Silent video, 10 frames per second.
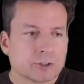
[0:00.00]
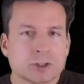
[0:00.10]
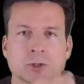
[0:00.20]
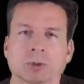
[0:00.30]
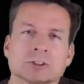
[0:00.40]

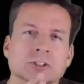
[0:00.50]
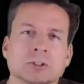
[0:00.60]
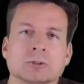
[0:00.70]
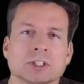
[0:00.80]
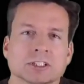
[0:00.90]
George
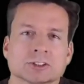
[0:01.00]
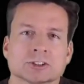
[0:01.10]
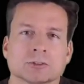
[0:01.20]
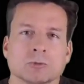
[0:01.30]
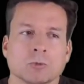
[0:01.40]

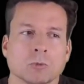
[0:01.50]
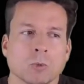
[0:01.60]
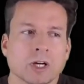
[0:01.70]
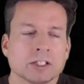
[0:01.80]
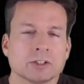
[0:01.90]
Lucas
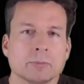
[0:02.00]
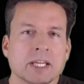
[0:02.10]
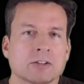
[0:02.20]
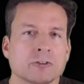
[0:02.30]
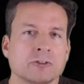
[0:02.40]
wanted to
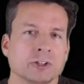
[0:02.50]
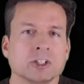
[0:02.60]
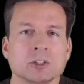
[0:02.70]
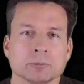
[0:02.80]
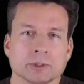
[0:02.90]
make a
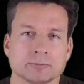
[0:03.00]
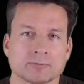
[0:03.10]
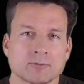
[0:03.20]
film